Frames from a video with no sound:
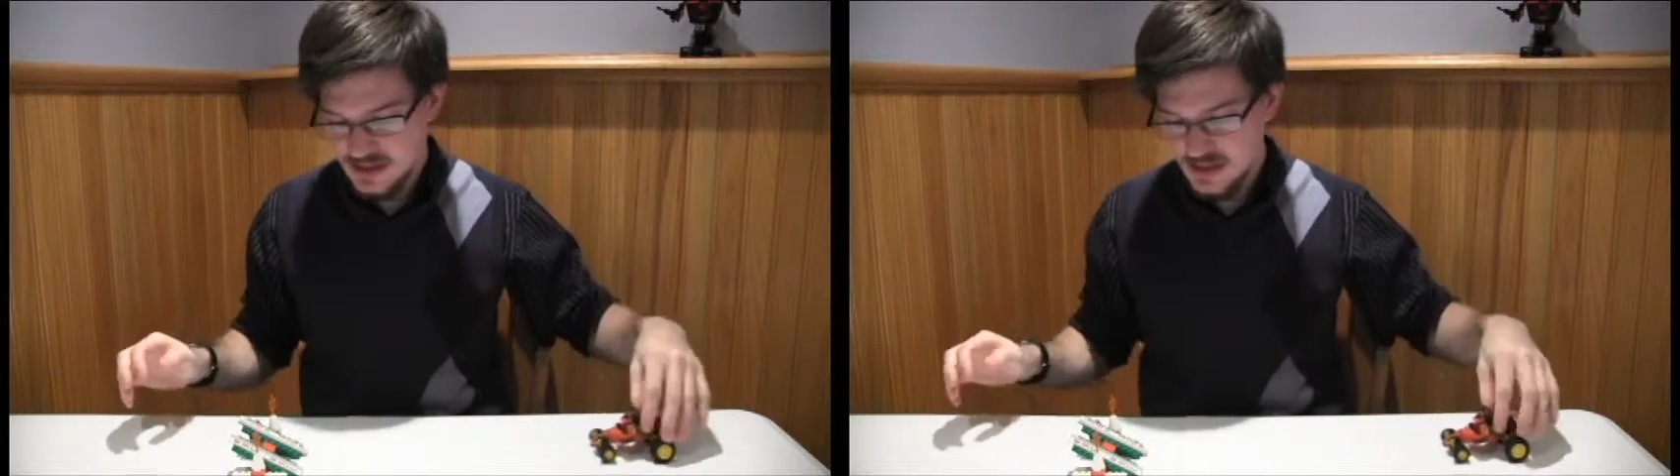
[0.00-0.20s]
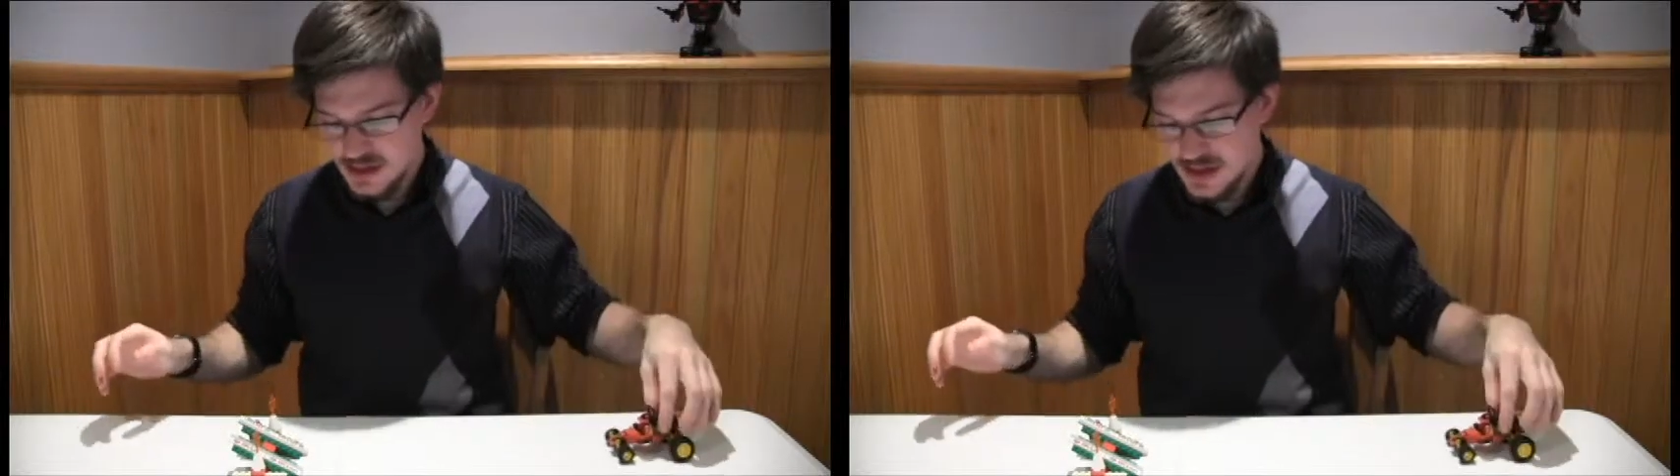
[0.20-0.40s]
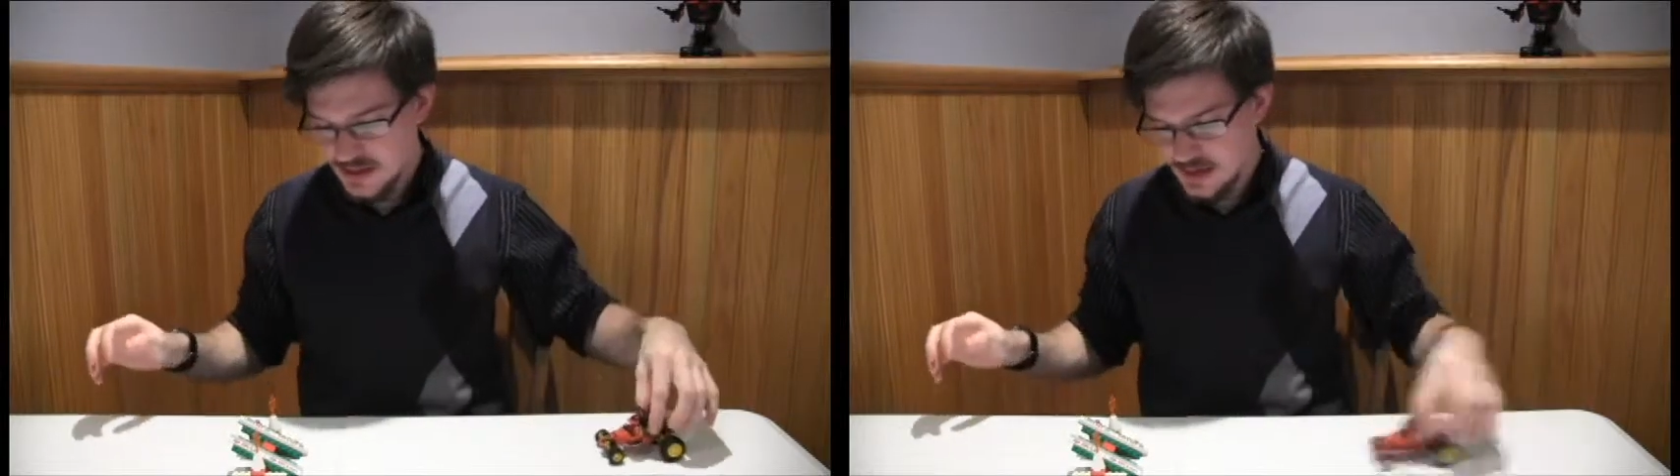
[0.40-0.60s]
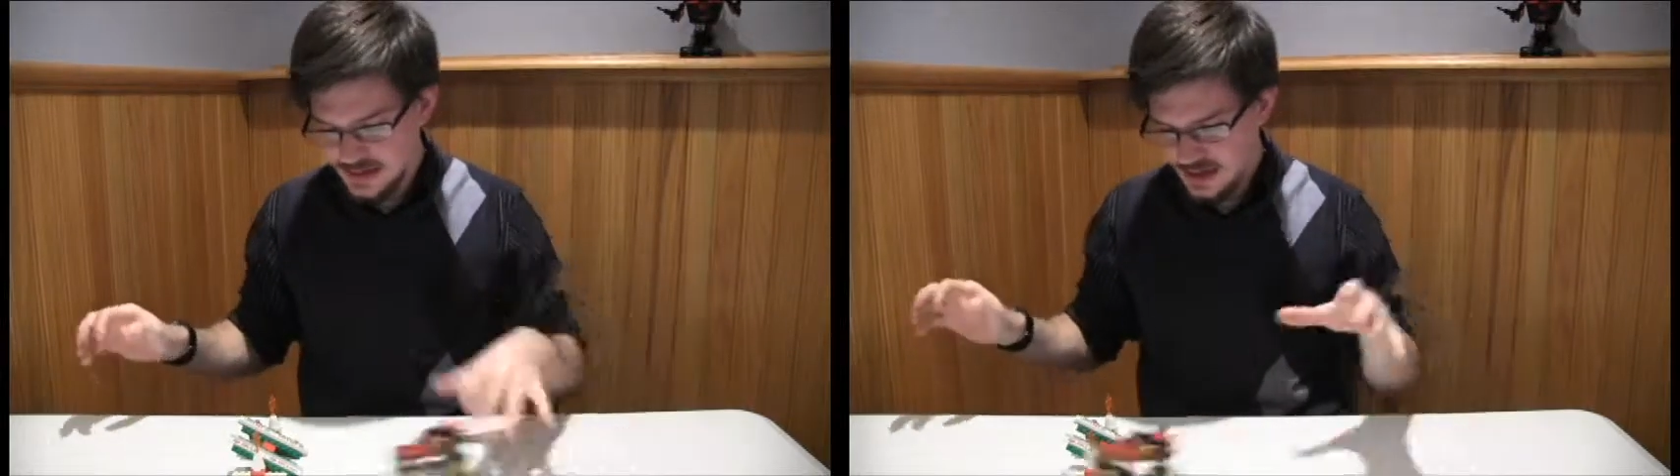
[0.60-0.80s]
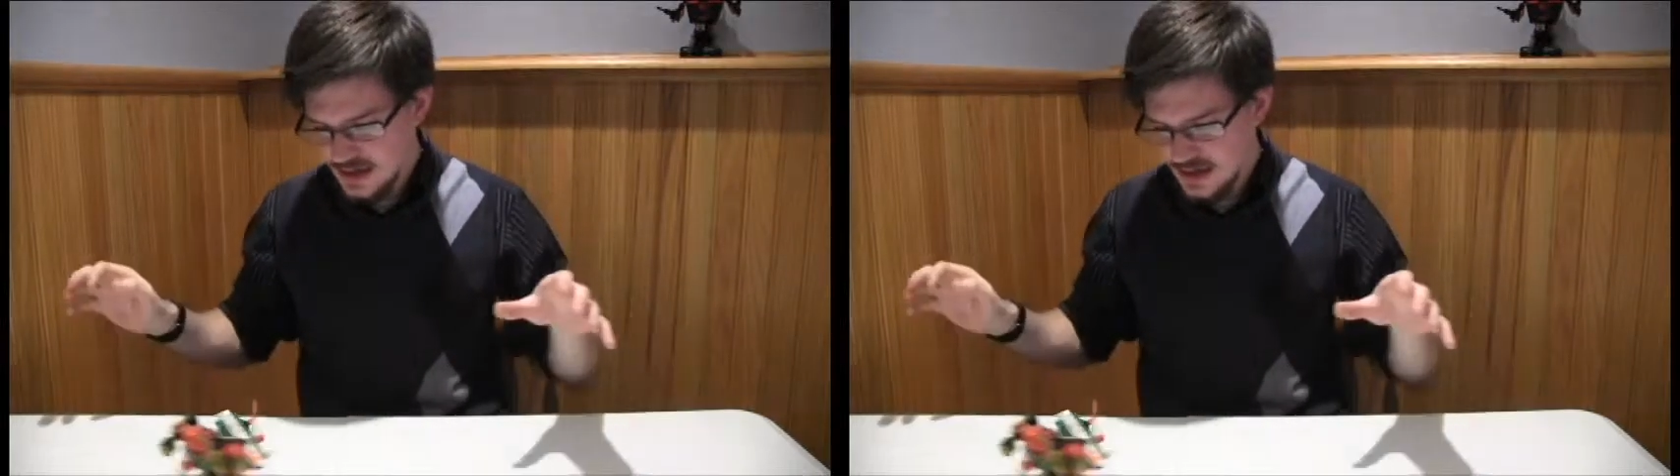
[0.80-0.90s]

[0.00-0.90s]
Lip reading: So you get things